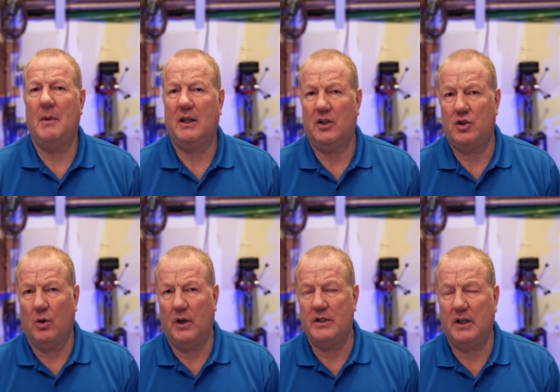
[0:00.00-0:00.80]
make the
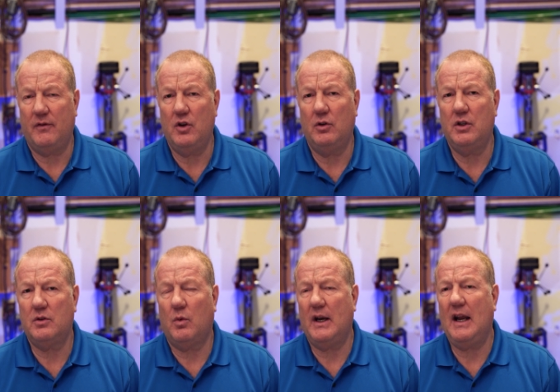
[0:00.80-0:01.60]
choice. If you
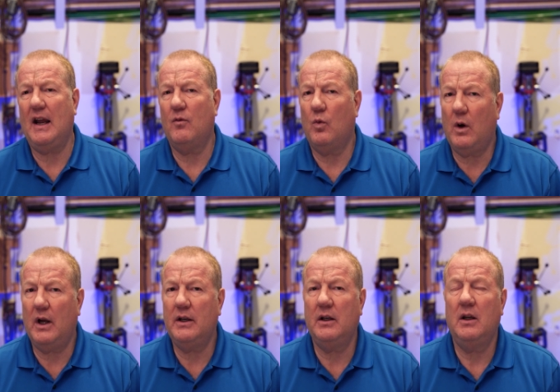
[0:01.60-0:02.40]
just want to have
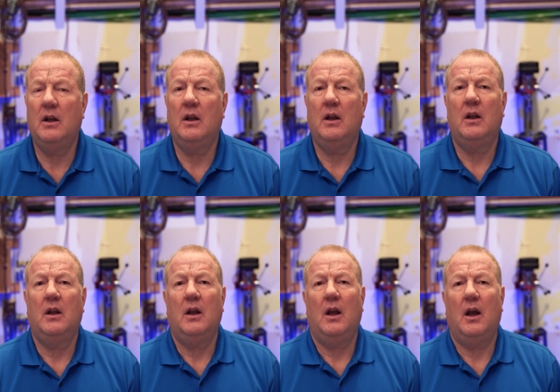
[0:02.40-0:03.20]
one
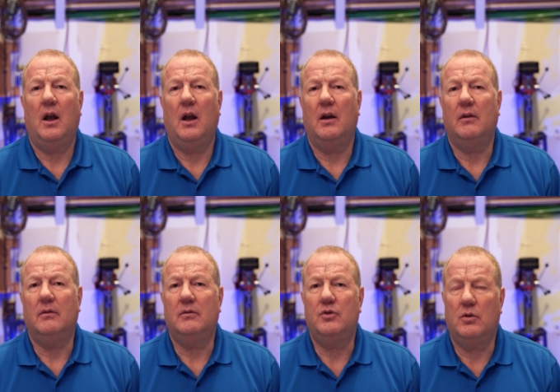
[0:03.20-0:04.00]

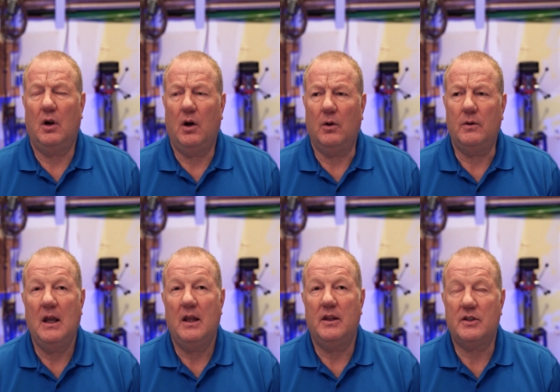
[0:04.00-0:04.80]
drone,
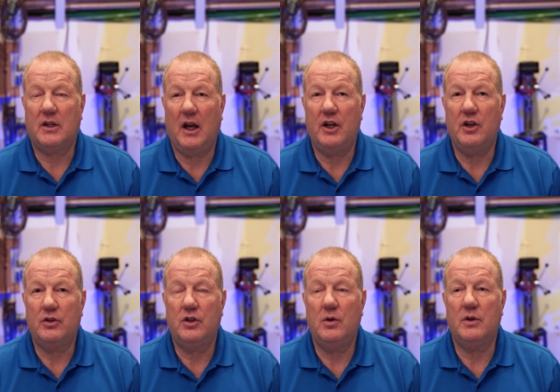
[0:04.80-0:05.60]
the
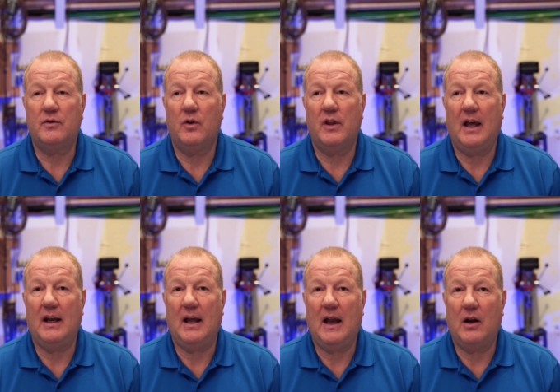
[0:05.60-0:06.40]
Skydio 2 is for
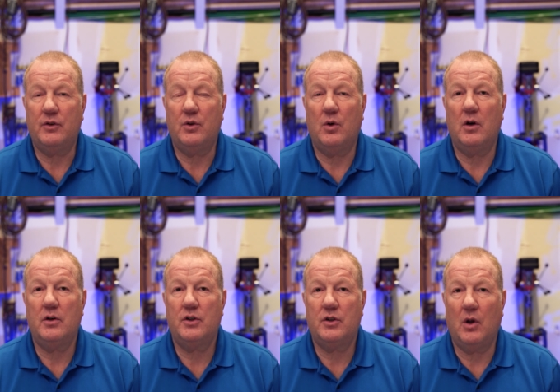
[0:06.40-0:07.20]
that outdoor
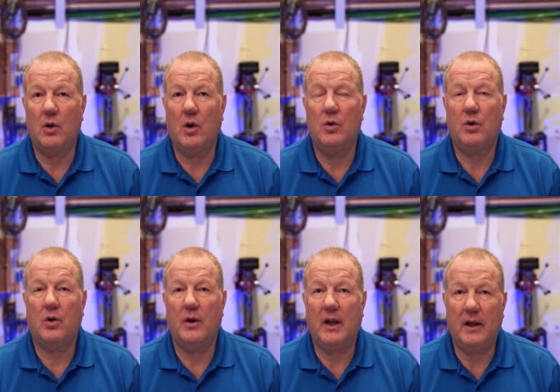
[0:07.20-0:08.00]
solo
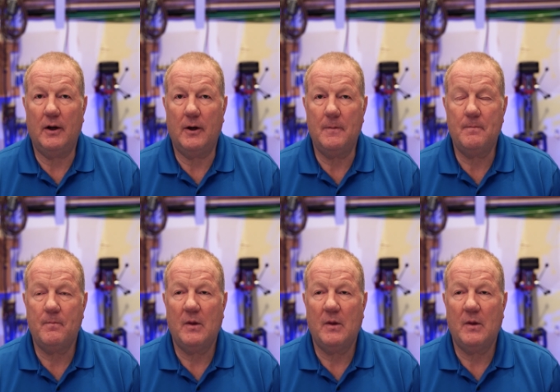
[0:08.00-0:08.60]
creator.